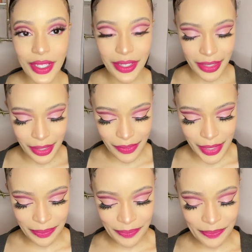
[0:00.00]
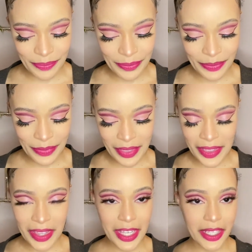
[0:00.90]
Love it.
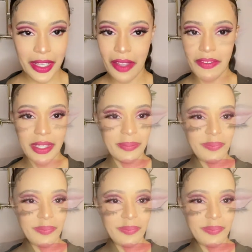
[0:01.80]
Love it.